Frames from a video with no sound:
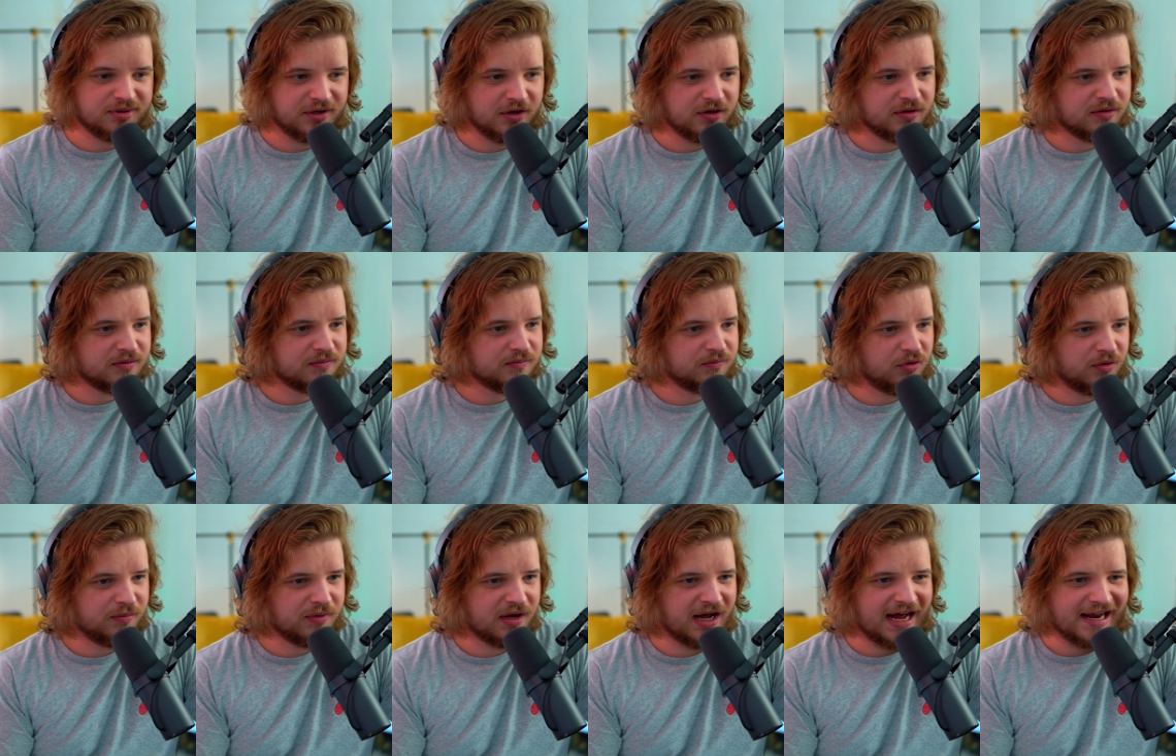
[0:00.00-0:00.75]
bloke,
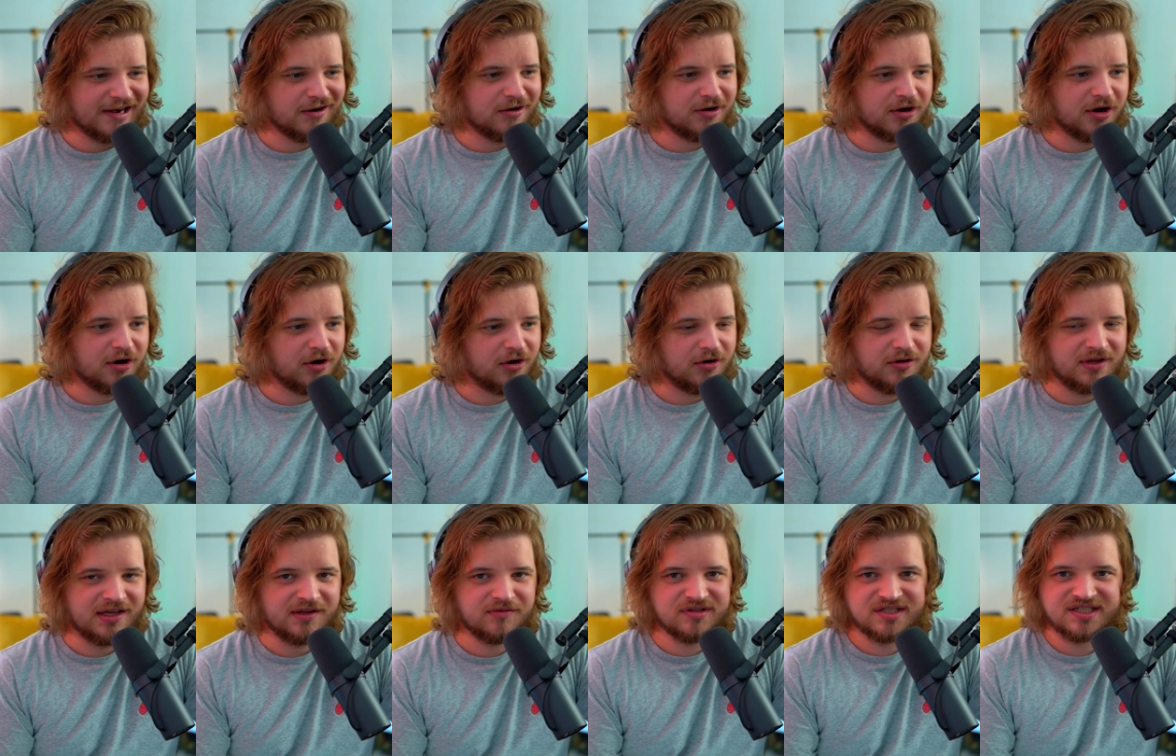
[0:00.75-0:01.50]
I don't know.
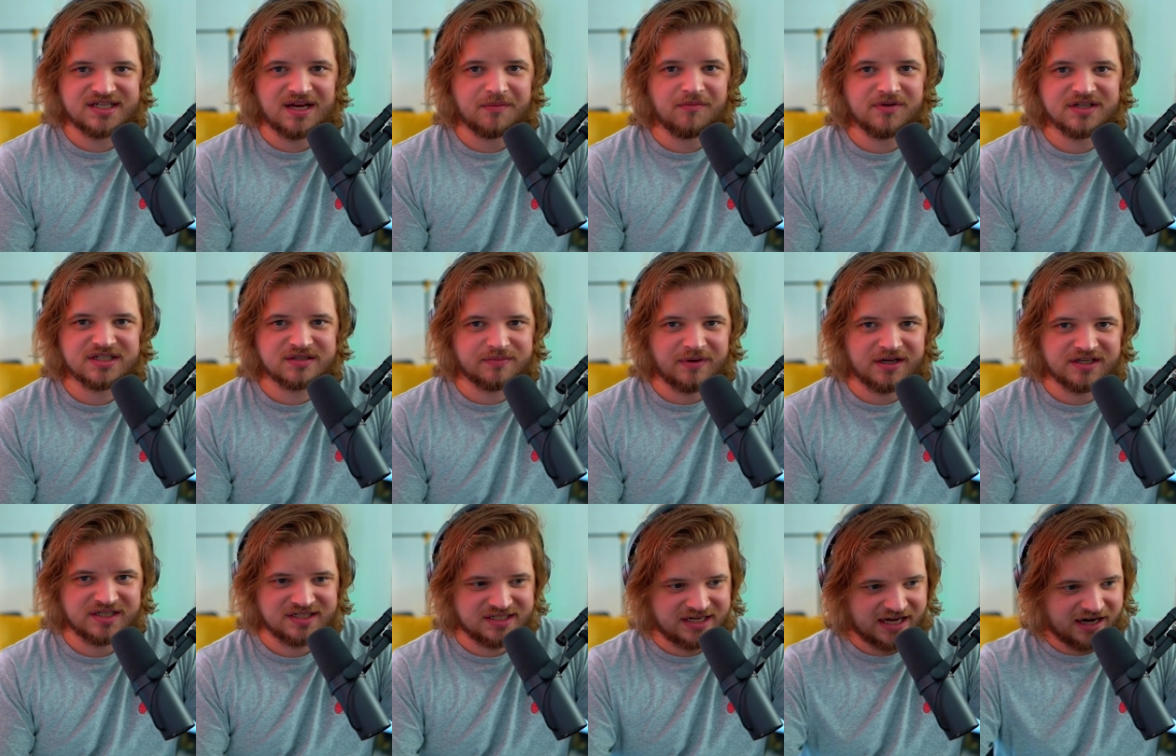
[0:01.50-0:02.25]
It was someone's
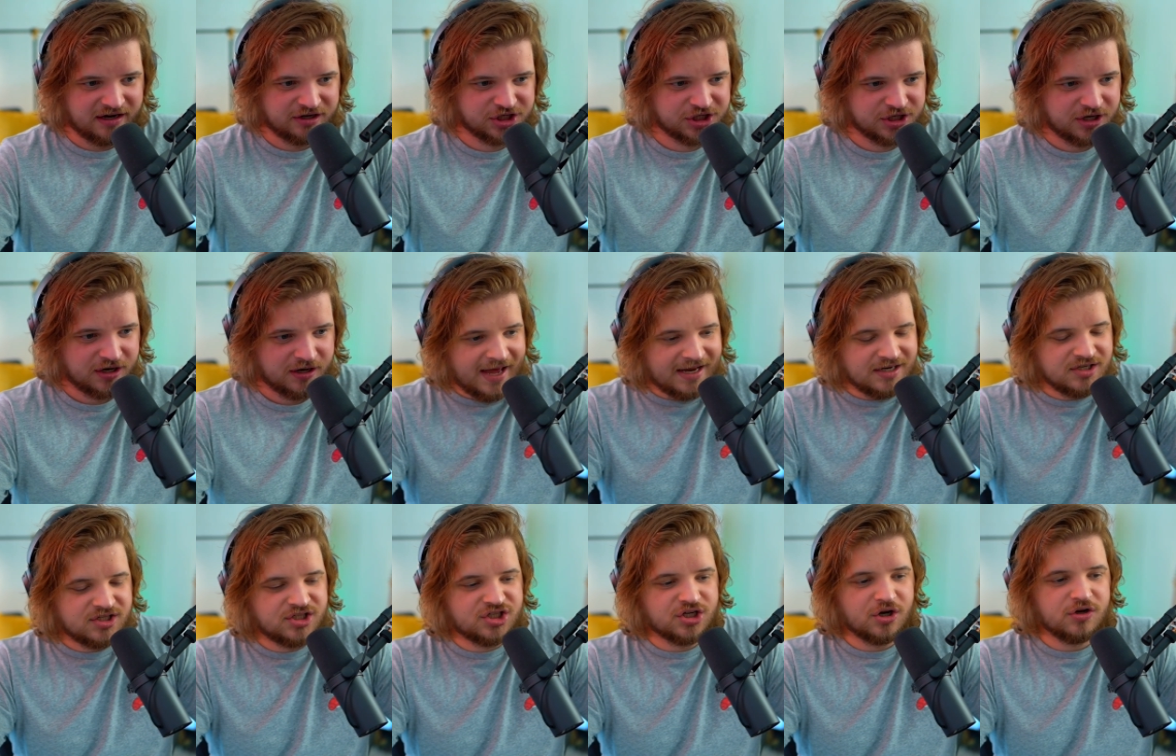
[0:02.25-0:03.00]
mustache.
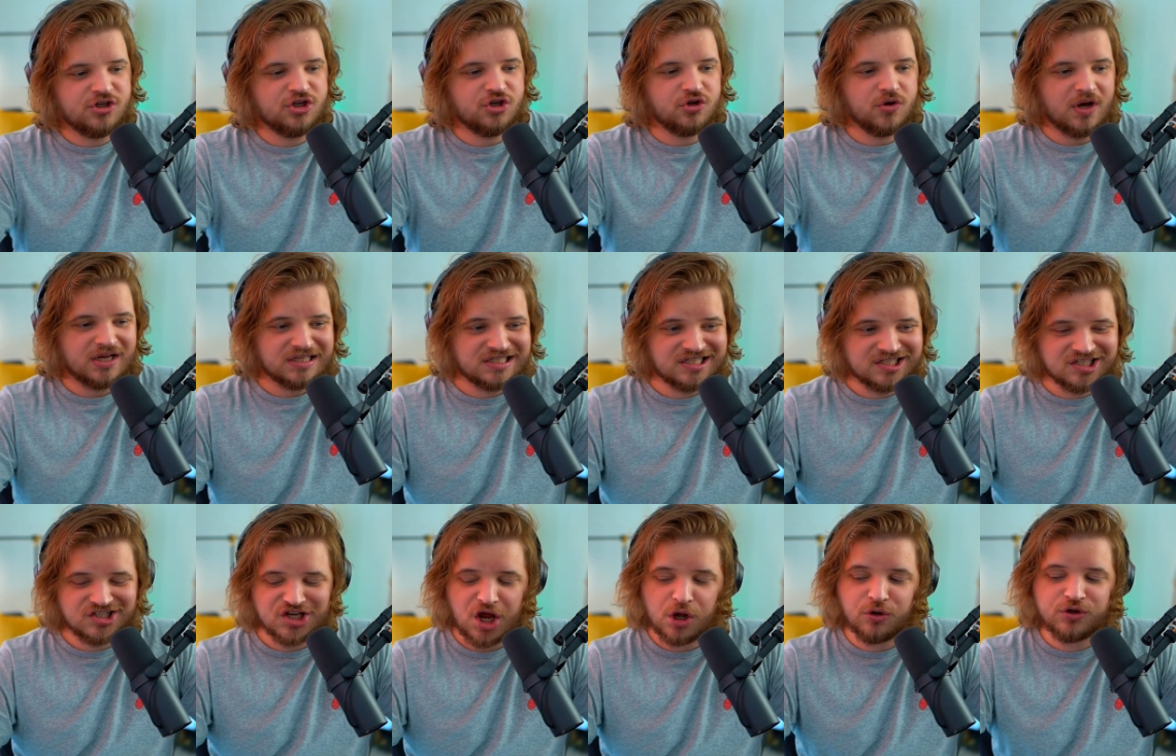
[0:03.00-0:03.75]
And so you
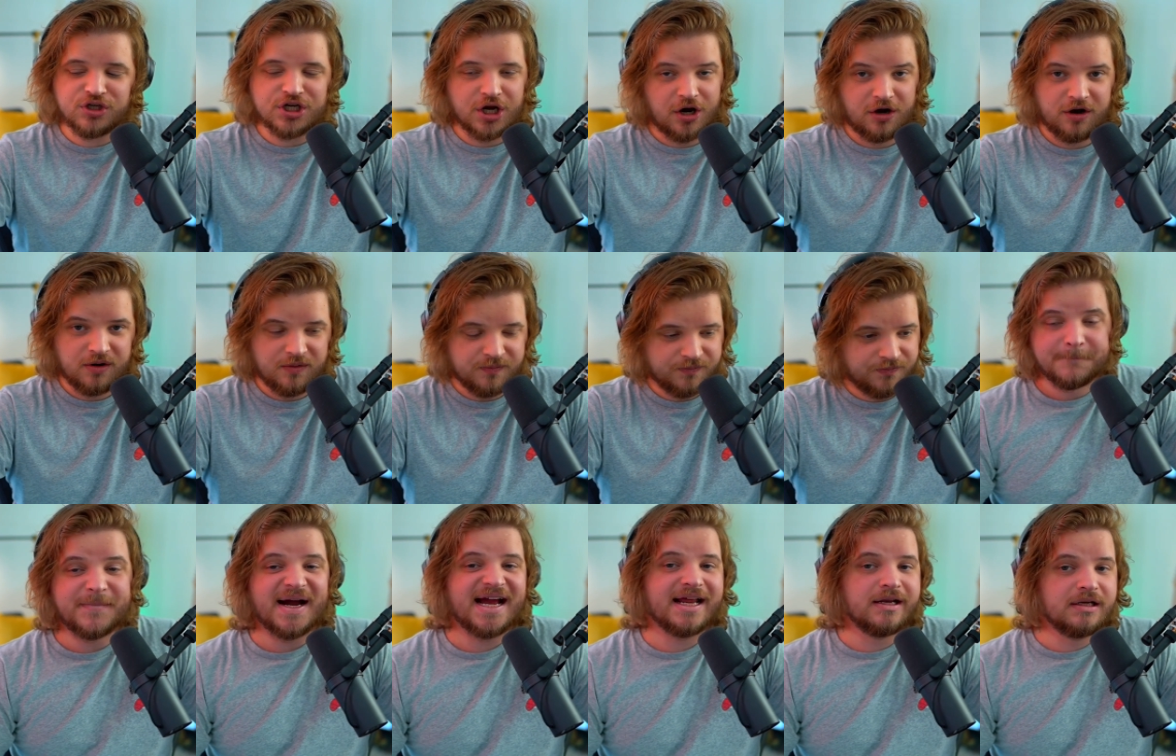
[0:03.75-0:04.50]
assault her
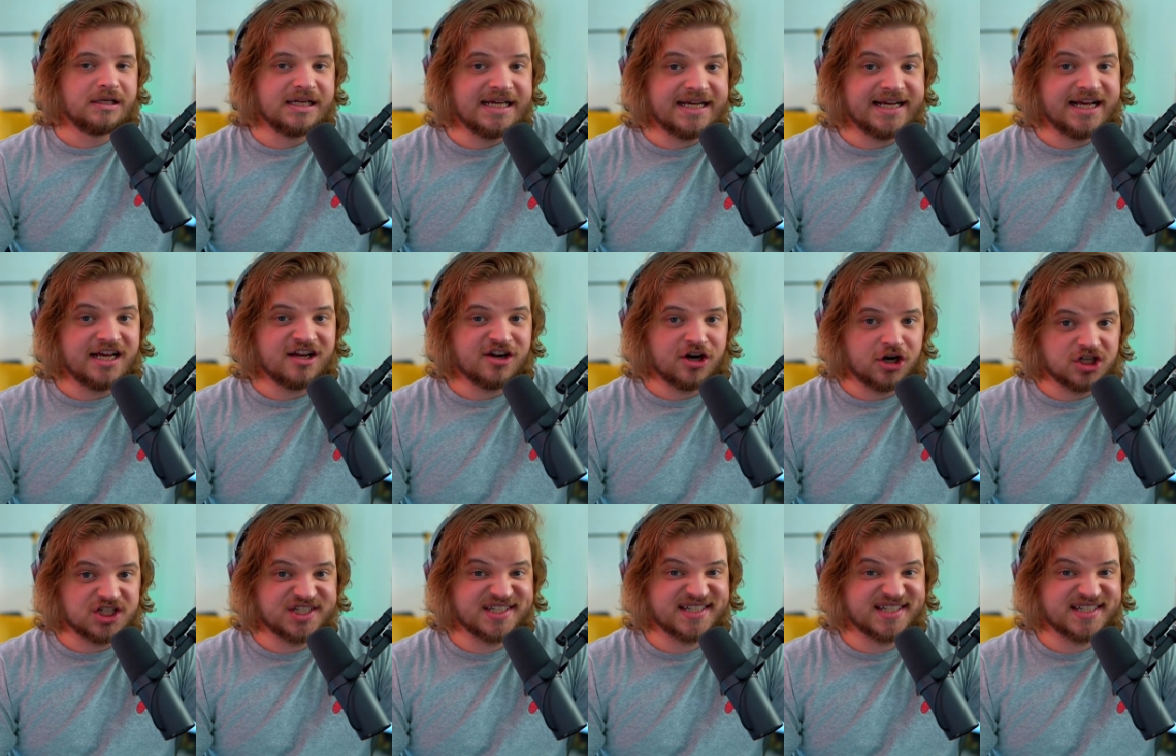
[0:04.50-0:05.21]
by licking her